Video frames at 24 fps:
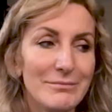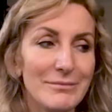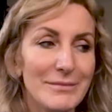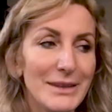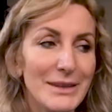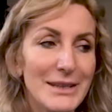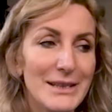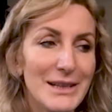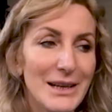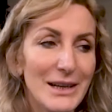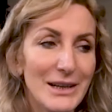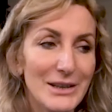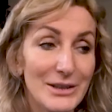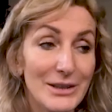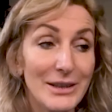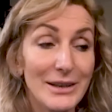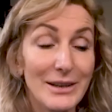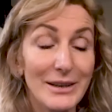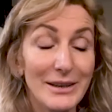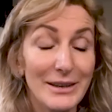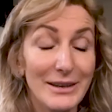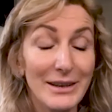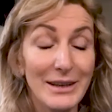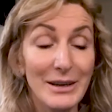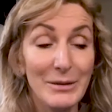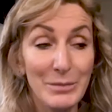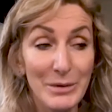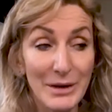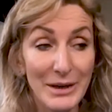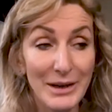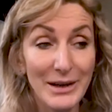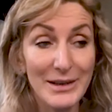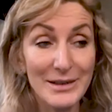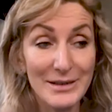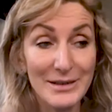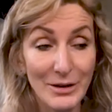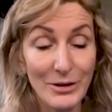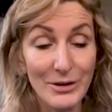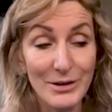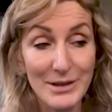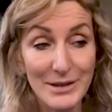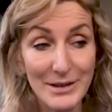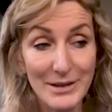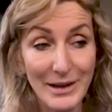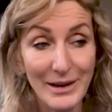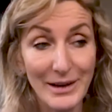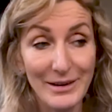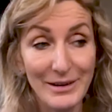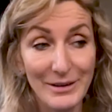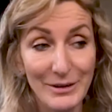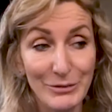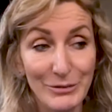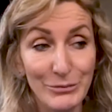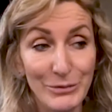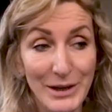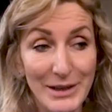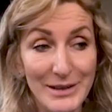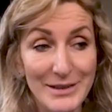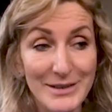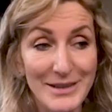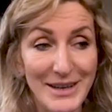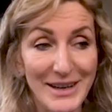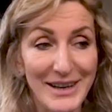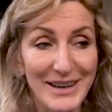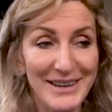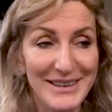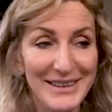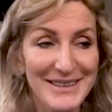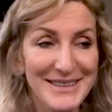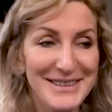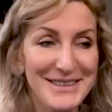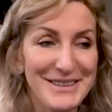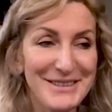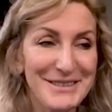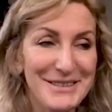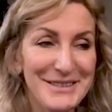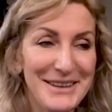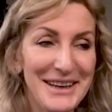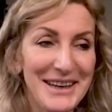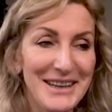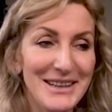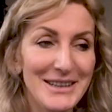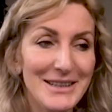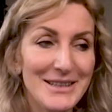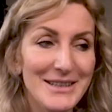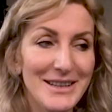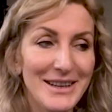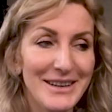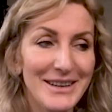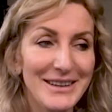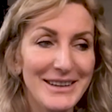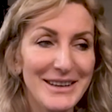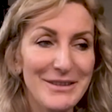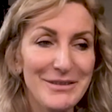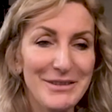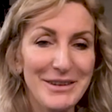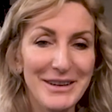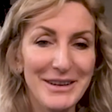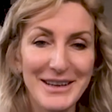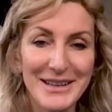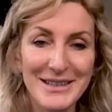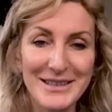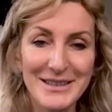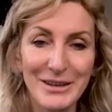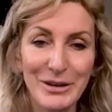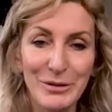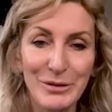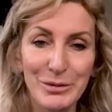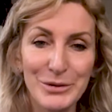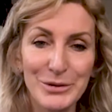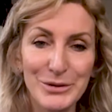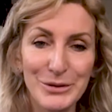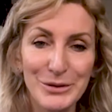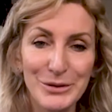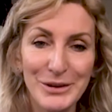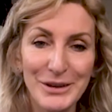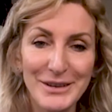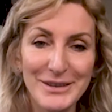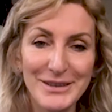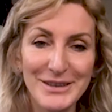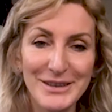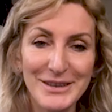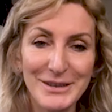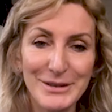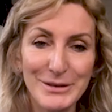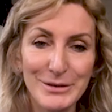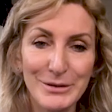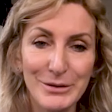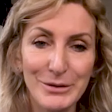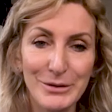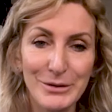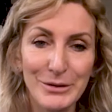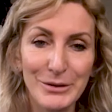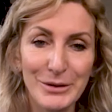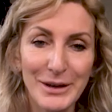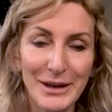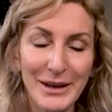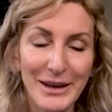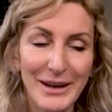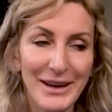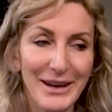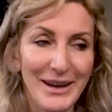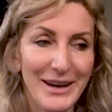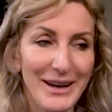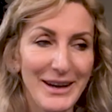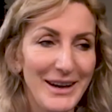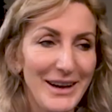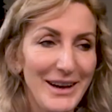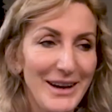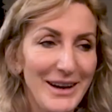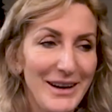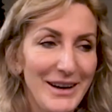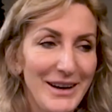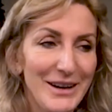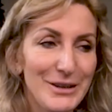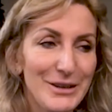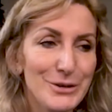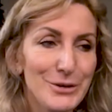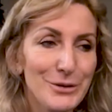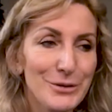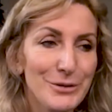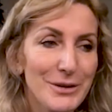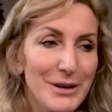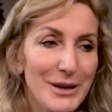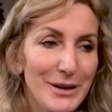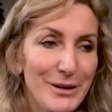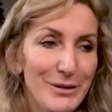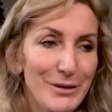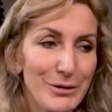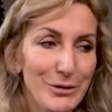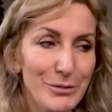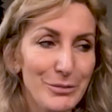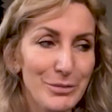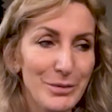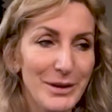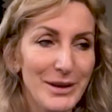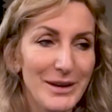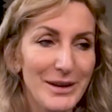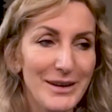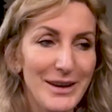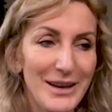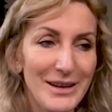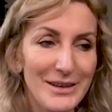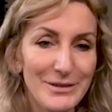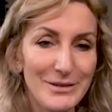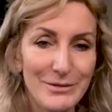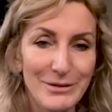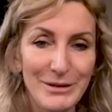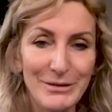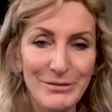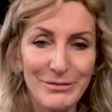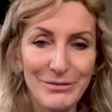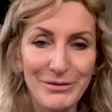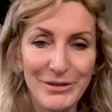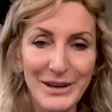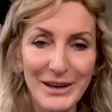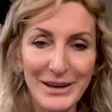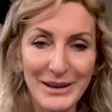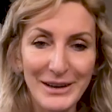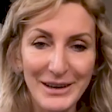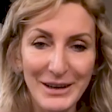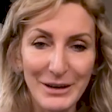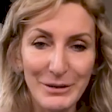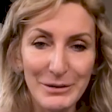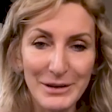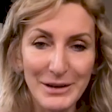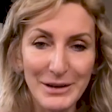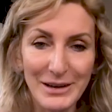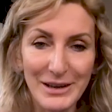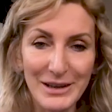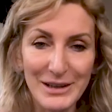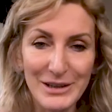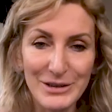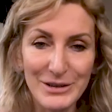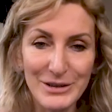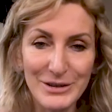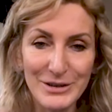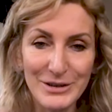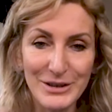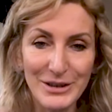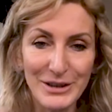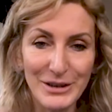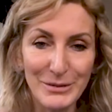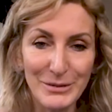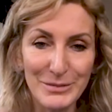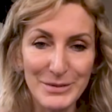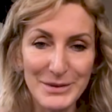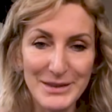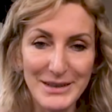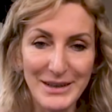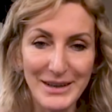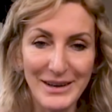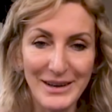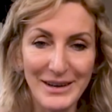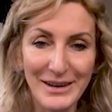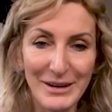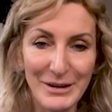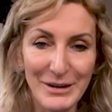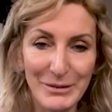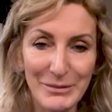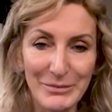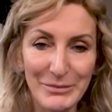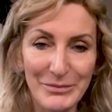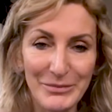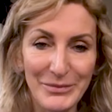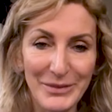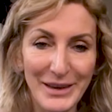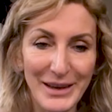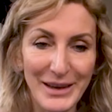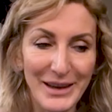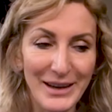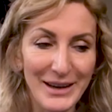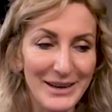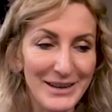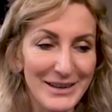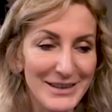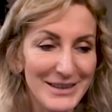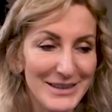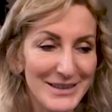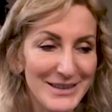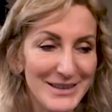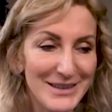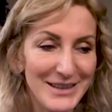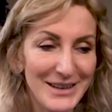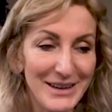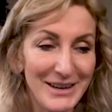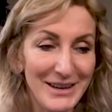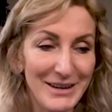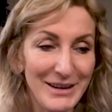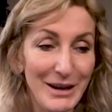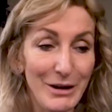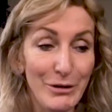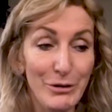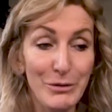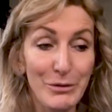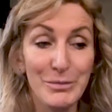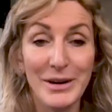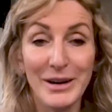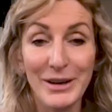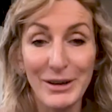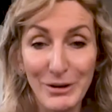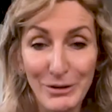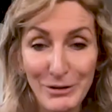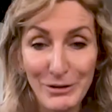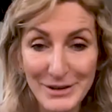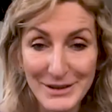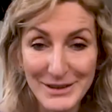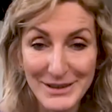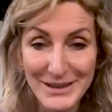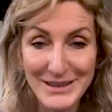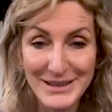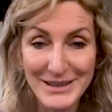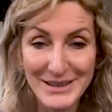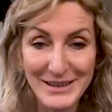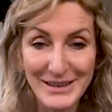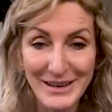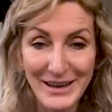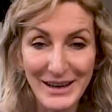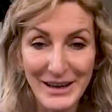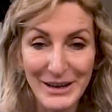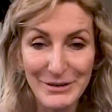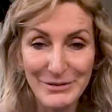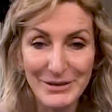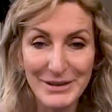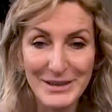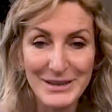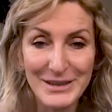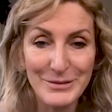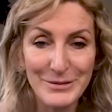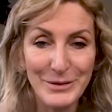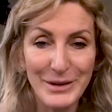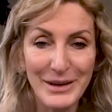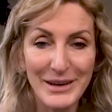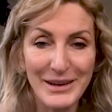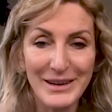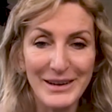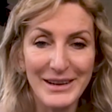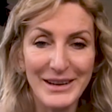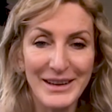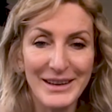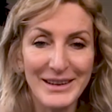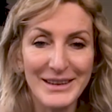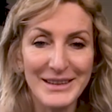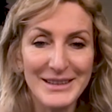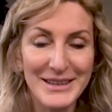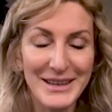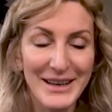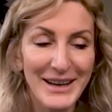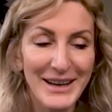it's actually keeping us hostile on one side, on the other side, giving us the opportunity to regroup and rethink our relationships and our priorities in life as well. And